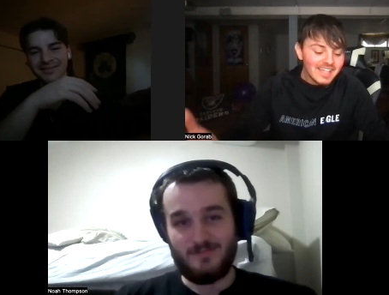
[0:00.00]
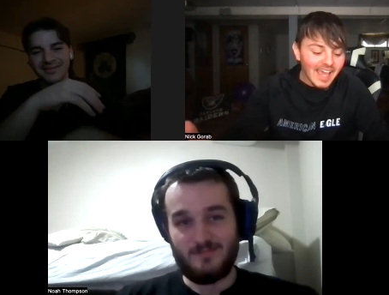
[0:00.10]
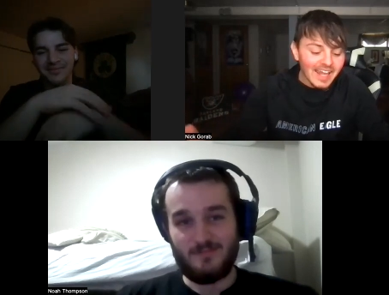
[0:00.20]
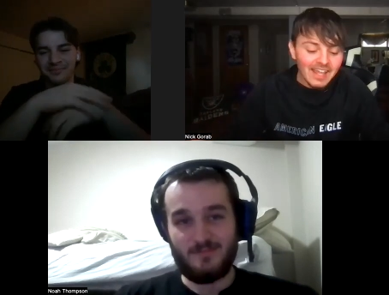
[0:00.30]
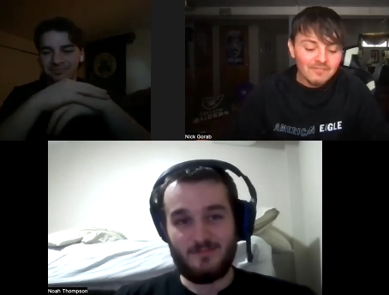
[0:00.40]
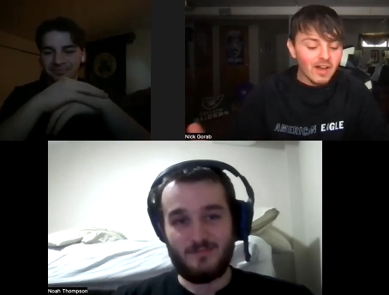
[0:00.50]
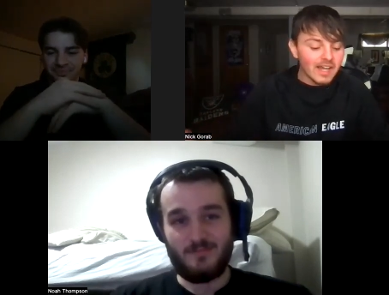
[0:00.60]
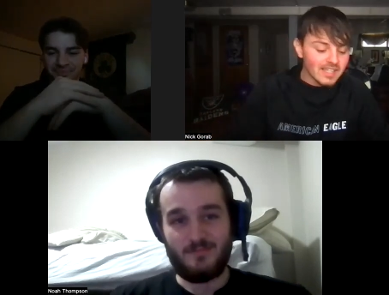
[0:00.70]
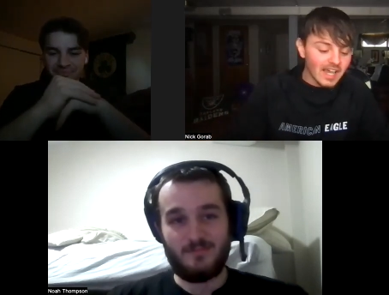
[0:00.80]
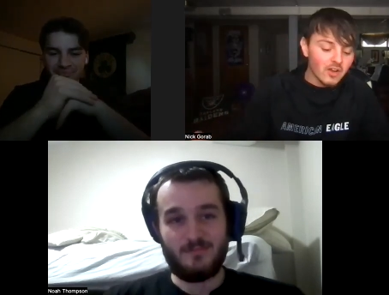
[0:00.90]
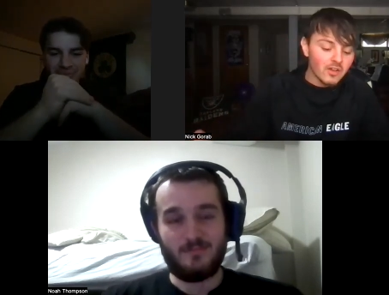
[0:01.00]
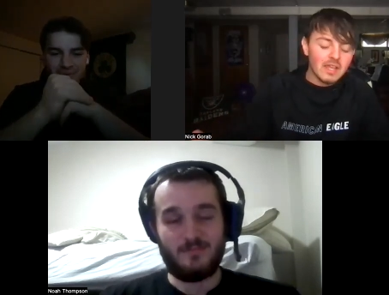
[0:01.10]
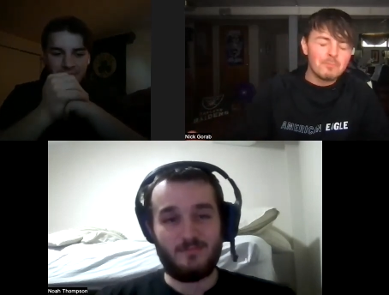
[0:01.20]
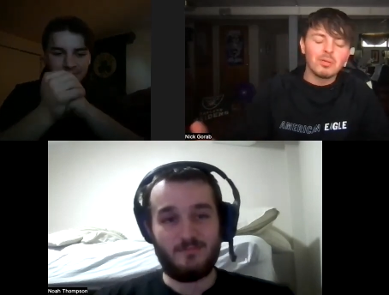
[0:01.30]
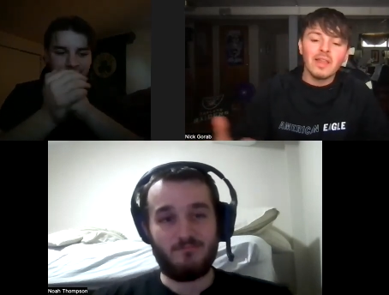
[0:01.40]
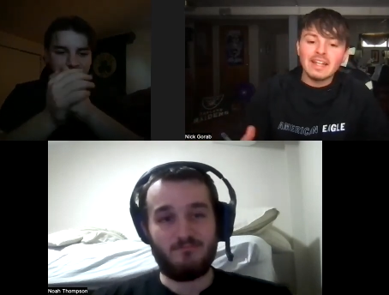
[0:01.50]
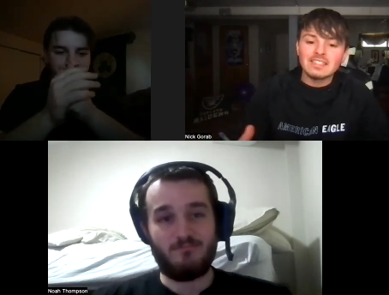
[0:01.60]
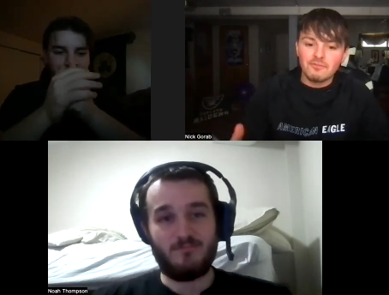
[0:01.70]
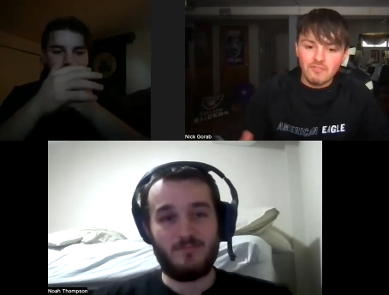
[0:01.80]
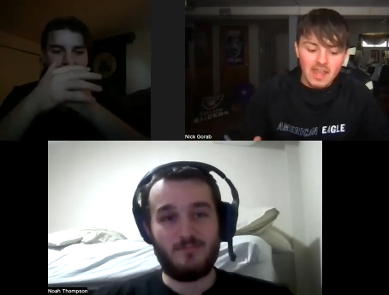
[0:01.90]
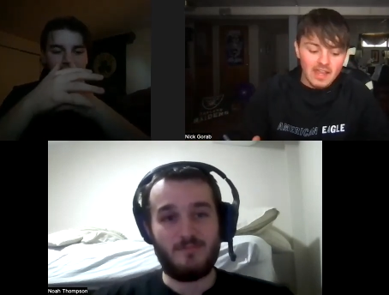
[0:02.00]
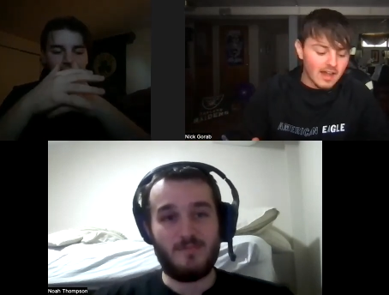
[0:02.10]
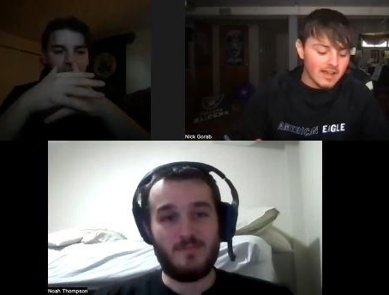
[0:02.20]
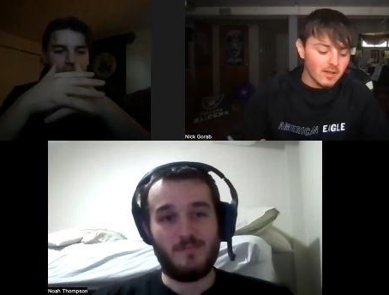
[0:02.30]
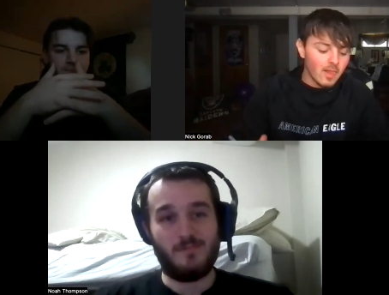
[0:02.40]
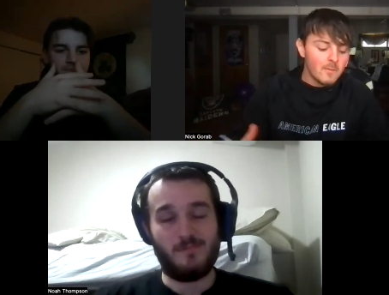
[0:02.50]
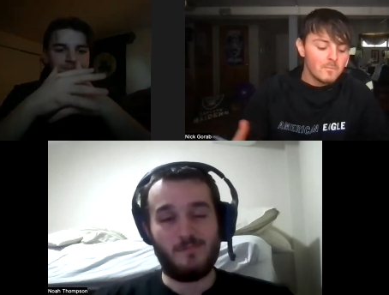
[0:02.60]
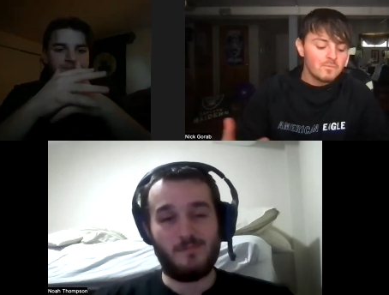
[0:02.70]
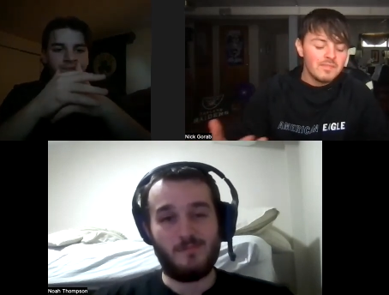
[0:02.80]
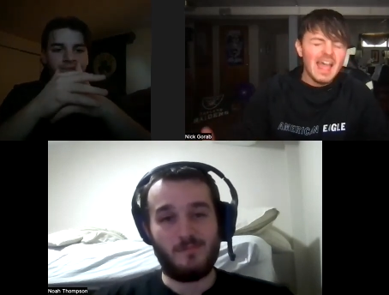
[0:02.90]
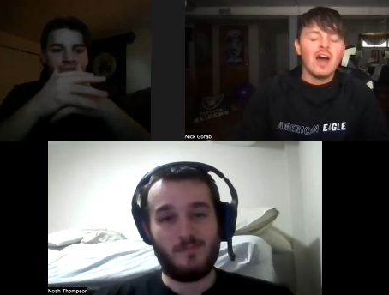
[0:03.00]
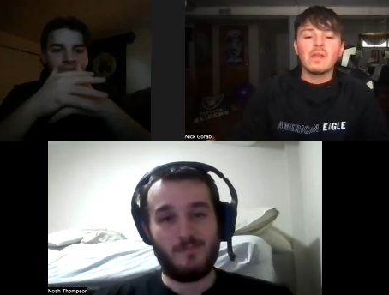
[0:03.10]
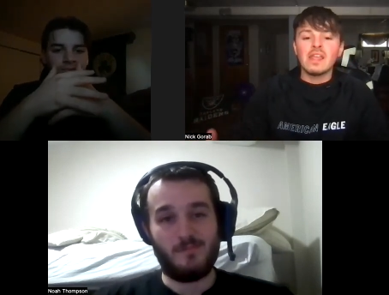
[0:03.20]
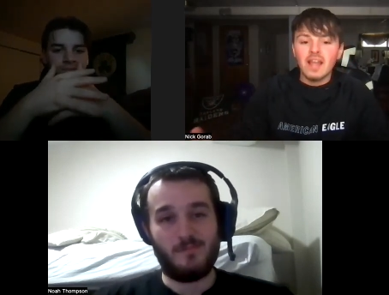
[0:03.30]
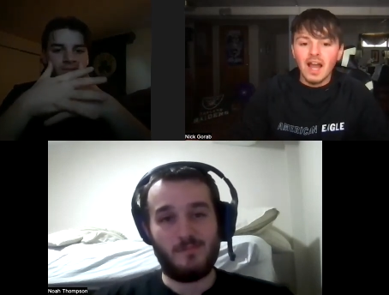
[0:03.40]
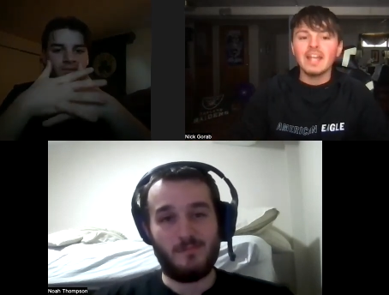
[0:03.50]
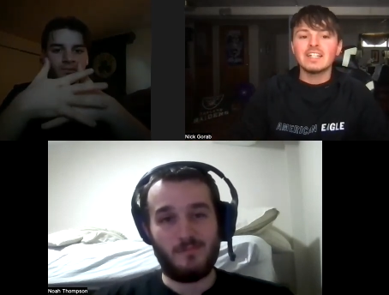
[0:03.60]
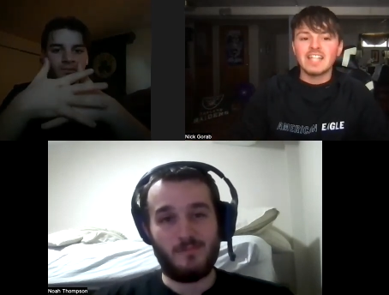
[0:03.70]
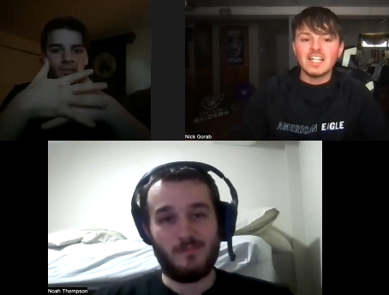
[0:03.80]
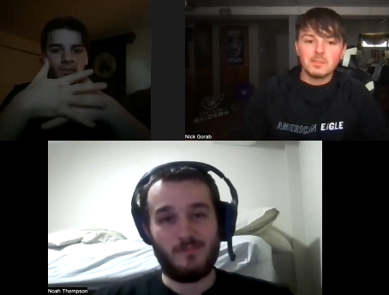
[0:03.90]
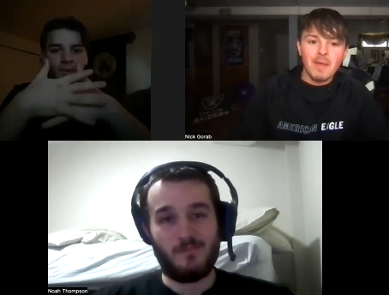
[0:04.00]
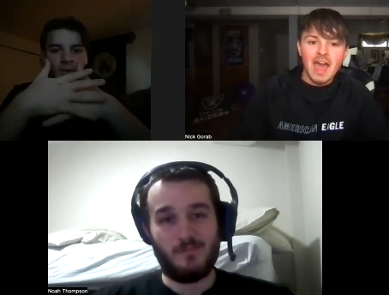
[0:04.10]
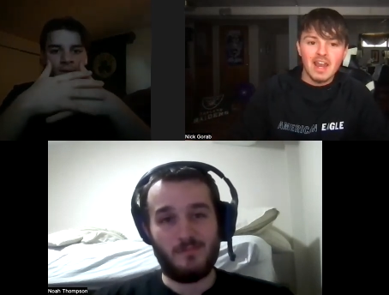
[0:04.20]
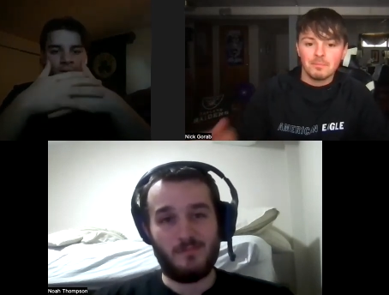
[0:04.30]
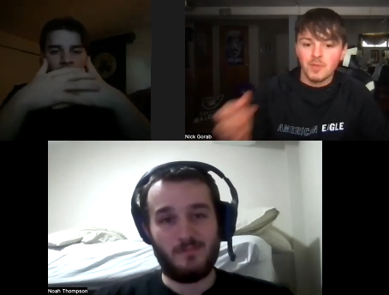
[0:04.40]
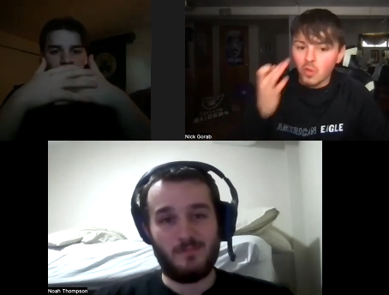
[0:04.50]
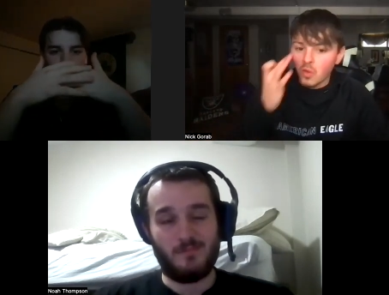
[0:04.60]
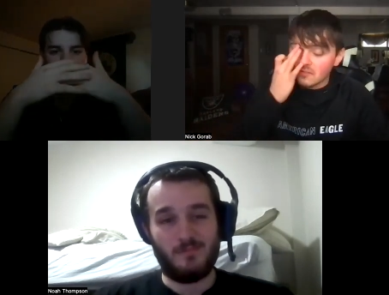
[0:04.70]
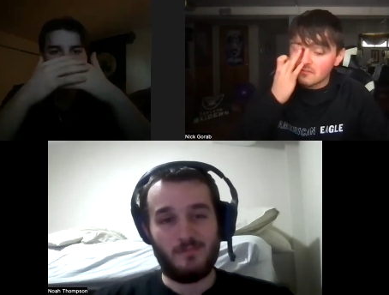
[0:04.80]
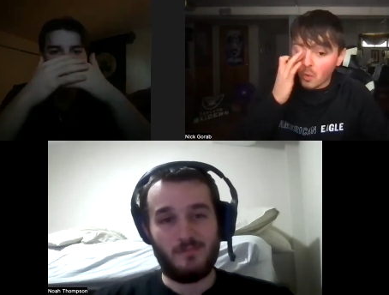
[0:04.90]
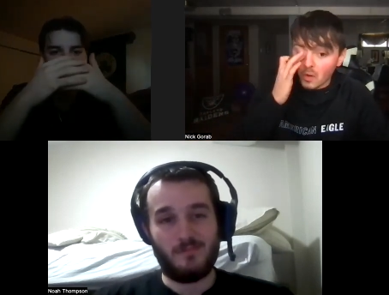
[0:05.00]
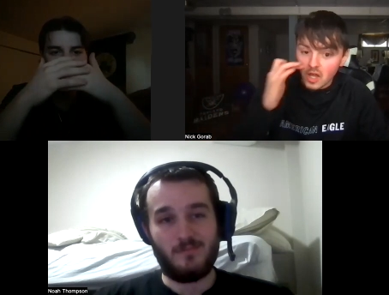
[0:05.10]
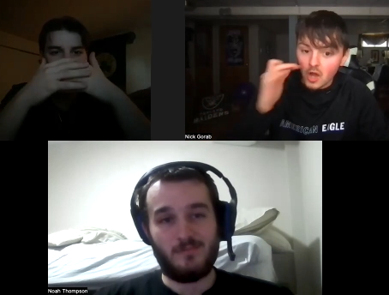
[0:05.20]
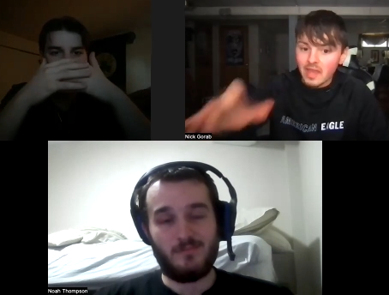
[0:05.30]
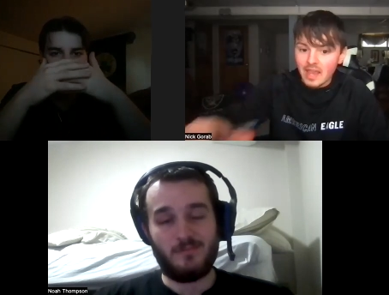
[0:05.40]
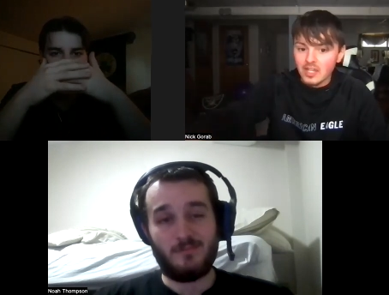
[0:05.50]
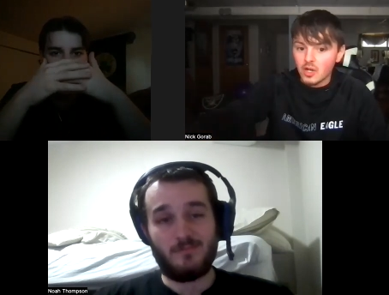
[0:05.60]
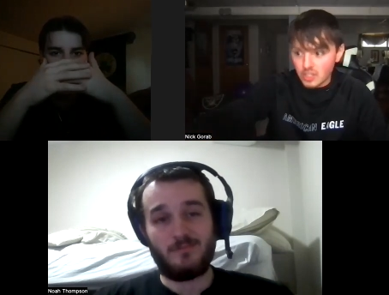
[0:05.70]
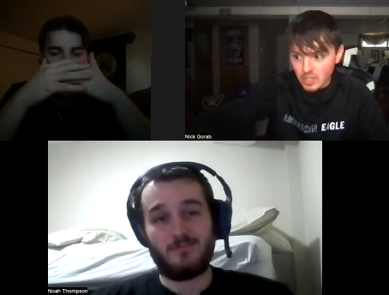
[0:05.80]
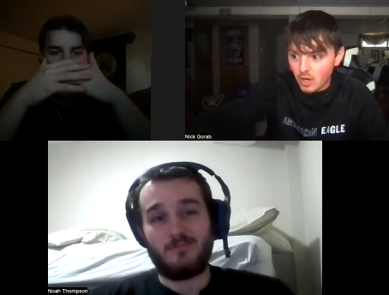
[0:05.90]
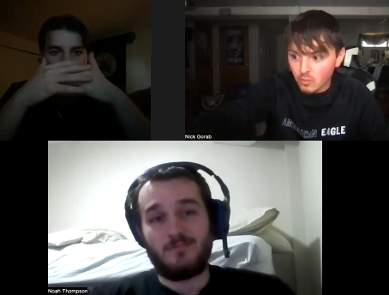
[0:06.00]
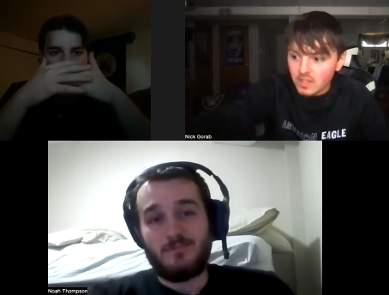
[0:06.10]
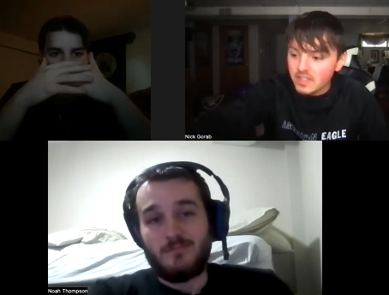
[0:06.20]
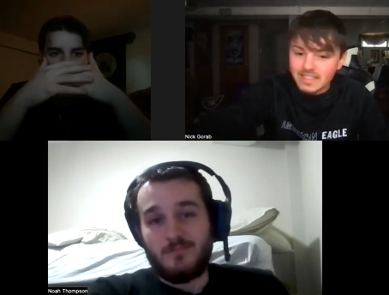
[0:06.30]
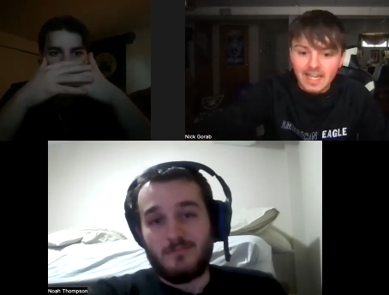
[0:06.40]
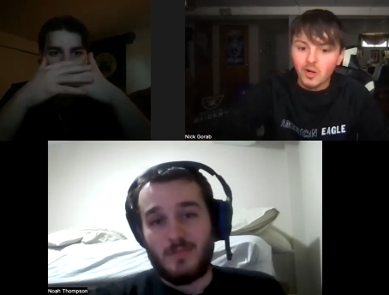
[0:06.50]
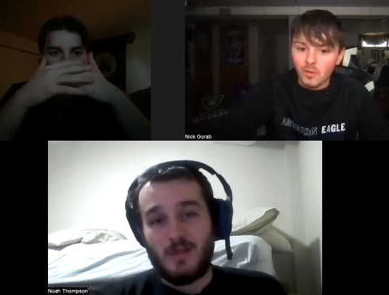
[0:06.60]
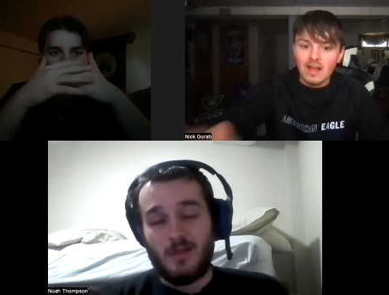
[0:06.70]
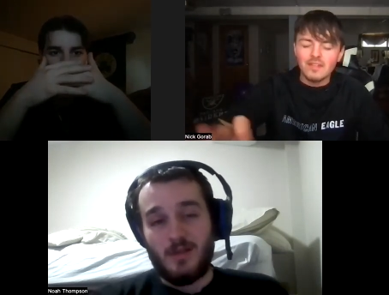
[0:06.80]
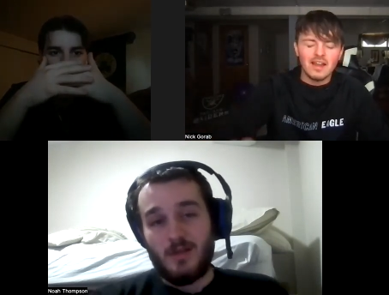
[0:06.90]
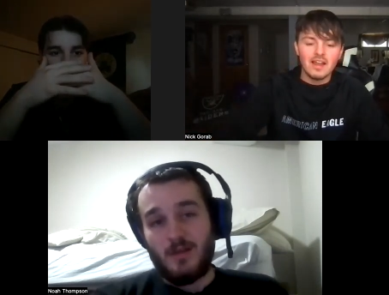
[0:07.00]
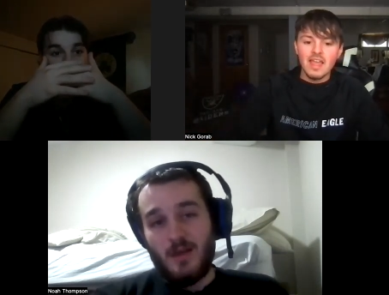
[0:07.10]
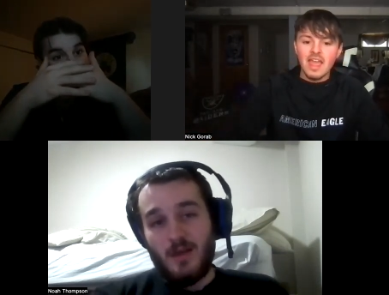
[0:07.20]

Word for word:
Speaker 1: Danny finds idol. He plants the fake idol. Now he kind of sets Matt up. They're looking for his, oh, yeah, you know, you got to really dig around there.